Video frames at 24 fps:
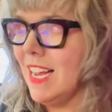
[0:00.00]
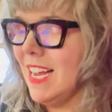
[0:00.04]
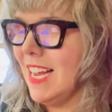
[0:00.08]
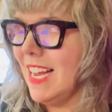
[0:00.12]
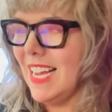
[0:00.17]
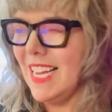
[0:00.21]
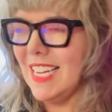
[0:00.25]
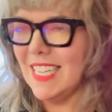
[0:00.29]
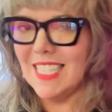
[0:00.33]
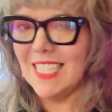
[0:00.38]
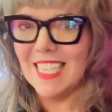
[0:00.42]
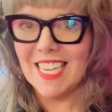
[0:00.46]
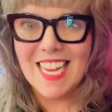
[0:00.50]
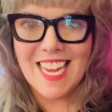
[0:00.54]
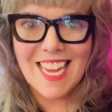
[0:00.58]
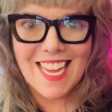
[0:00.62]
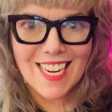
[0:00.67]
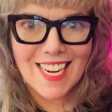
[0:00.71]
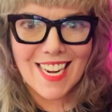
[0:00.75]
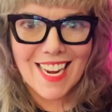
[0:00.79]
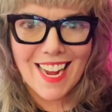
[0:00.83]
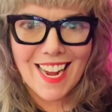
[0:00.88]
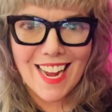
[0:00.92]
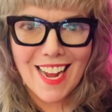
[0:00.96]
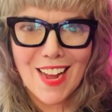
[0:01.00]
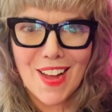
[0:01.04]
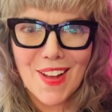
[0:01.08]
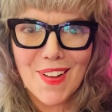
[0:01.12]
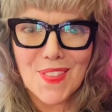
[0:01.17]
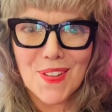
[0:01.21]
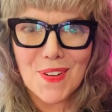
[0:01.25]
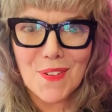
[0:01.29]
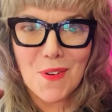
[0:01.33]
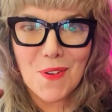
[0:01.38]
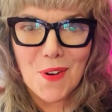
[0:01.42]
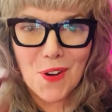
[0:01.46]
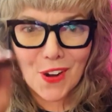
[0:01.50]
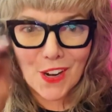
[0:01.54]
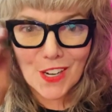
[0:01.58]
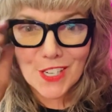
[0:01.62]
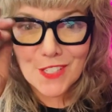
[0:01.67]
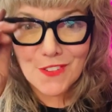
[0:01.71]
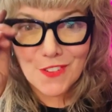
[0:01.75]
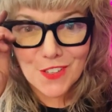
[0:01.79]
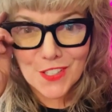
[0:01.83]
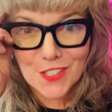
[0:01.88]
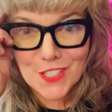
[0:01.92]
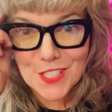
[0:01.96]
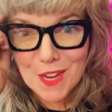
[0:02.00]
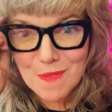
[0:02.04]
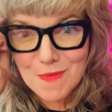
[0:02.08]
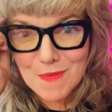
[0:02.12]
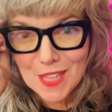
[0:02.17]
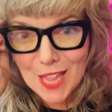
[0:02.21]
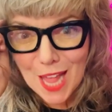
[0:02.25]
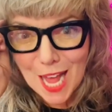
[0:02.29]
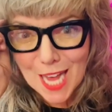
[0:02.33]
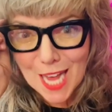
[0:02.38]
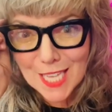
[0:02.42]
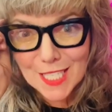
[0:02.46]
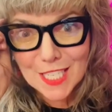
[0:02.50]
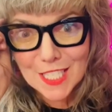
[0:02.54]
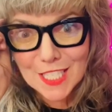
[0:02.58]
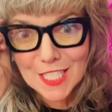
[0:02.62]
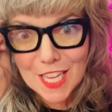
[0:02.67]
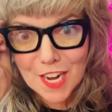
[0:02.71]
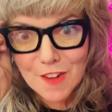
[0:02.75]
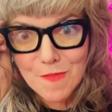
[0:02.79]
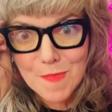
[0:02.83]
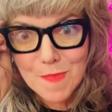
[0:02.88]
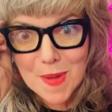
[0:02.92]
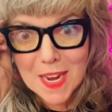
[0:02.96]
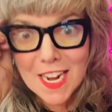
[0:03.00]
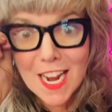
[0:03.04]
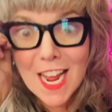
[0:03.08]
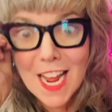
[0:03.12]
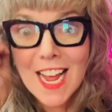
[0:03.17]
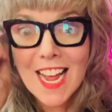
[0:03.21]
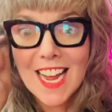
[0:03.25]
is in the works for some classes that have been